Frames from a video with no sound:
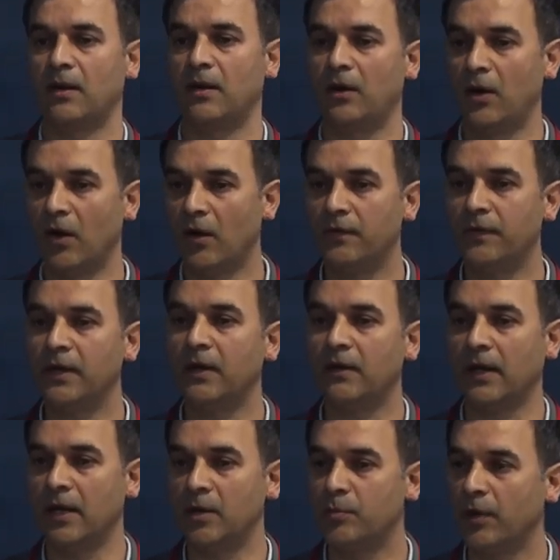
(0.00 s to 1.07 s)
lobby our
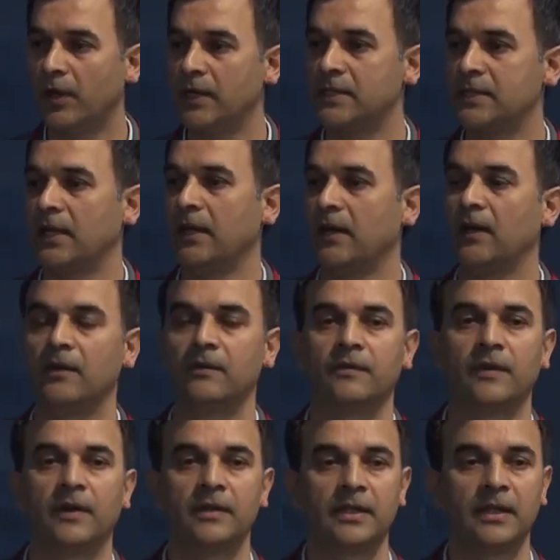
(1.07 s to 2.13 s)
advocacy
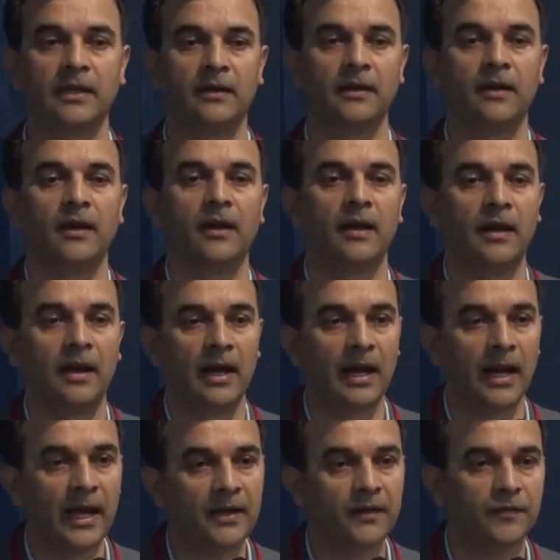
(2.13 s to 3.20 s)
for the
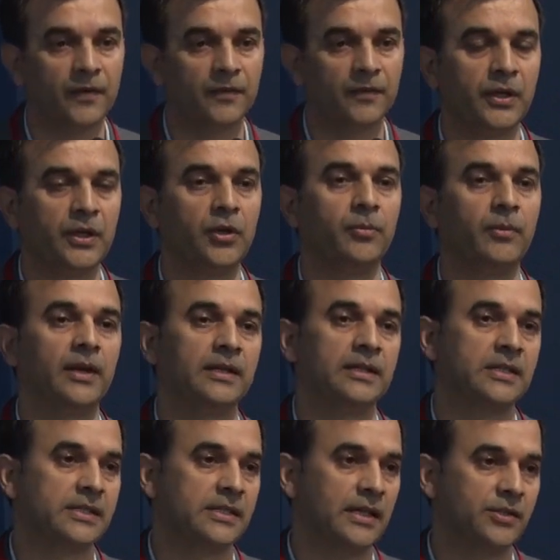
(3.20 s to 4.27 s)
life
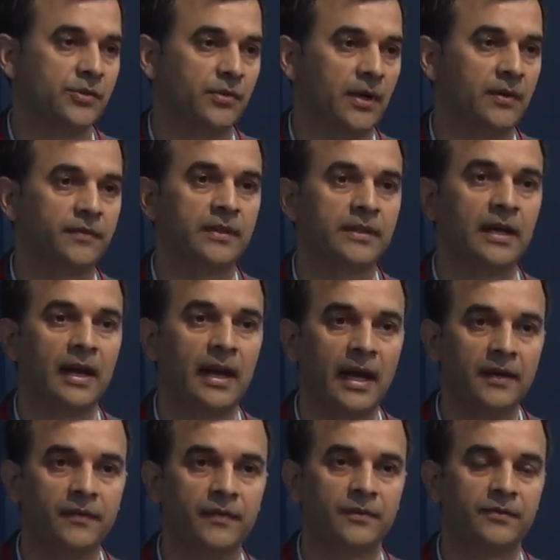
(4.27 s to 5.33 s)
humanists as well, for the
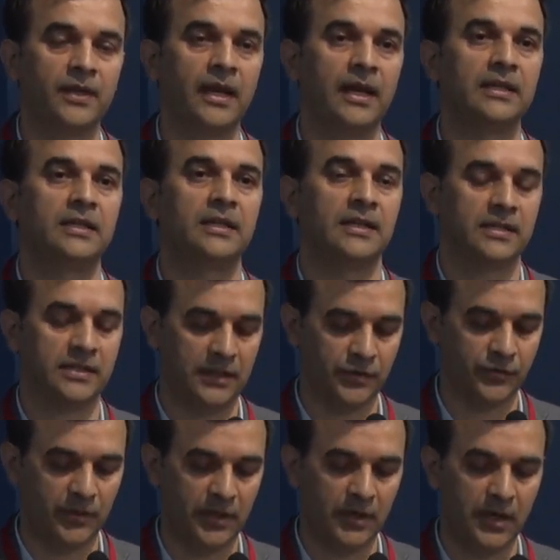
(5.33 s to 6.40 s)
life of the atheists
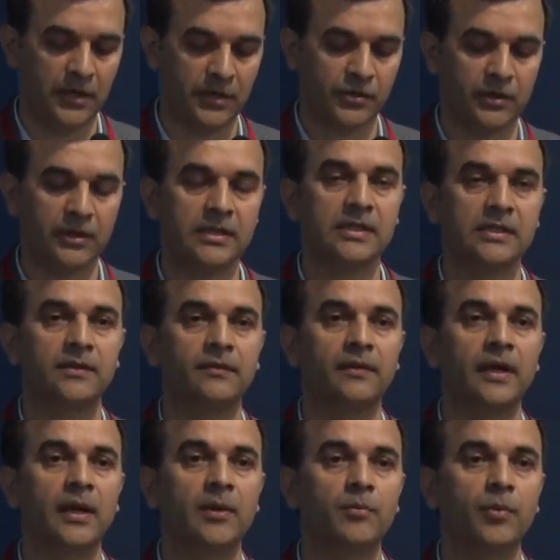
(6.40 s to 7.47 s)
as well. So this is a
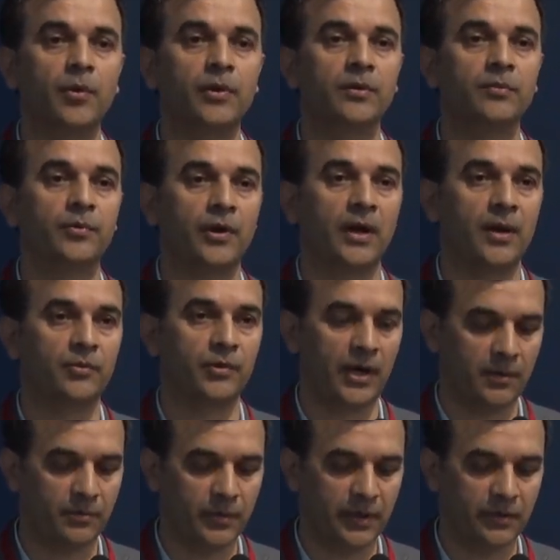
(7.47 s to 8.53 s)
very important program we
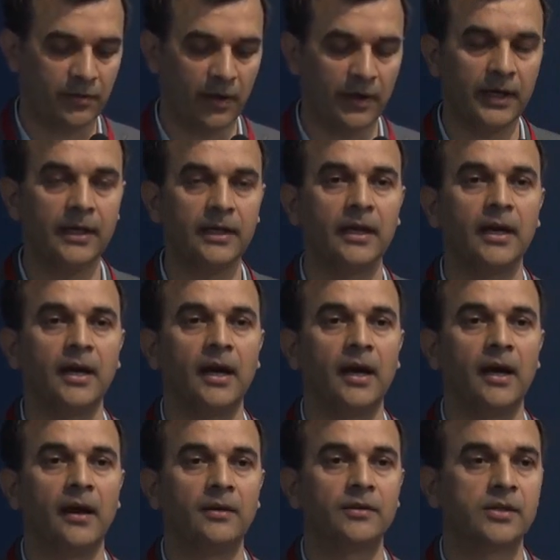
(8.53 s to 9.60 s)
have been running.
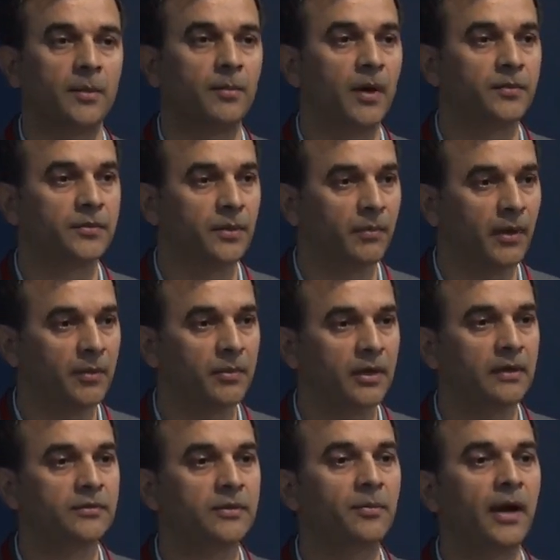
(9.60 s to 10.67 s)
Some of the member
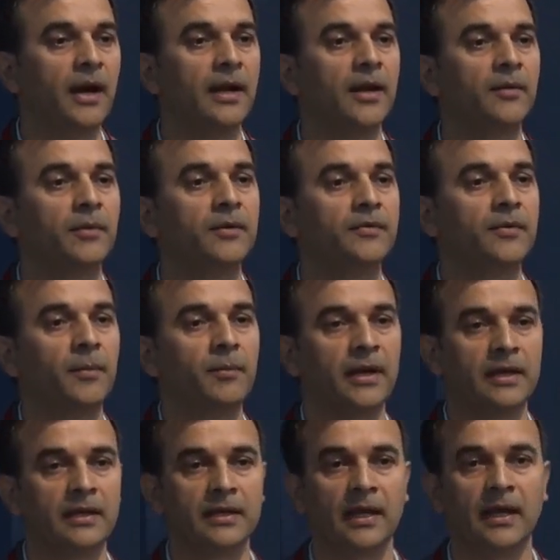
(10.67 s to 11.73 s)
of the parliament from
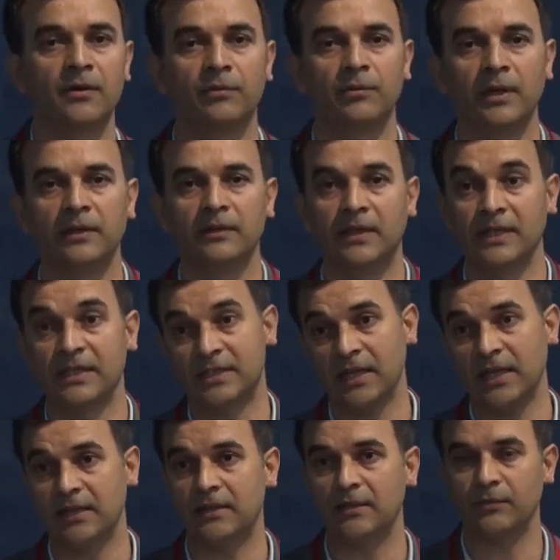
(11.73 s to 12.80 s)
India, they
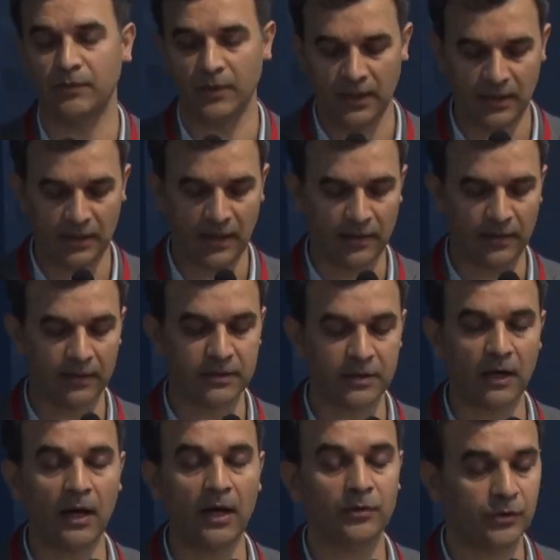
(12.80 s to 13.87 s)
said we are not
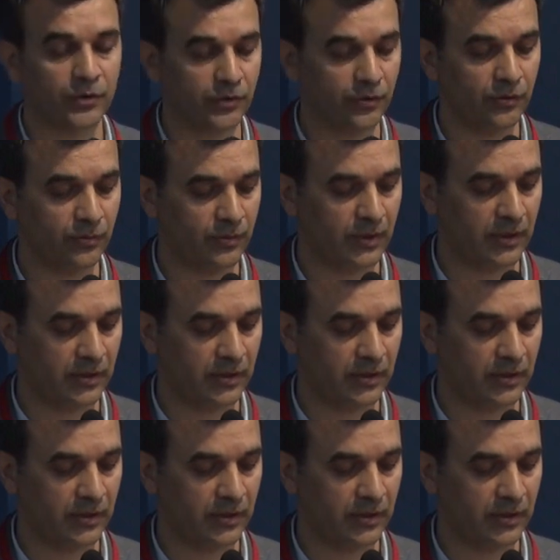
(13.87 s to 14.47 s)
allowed to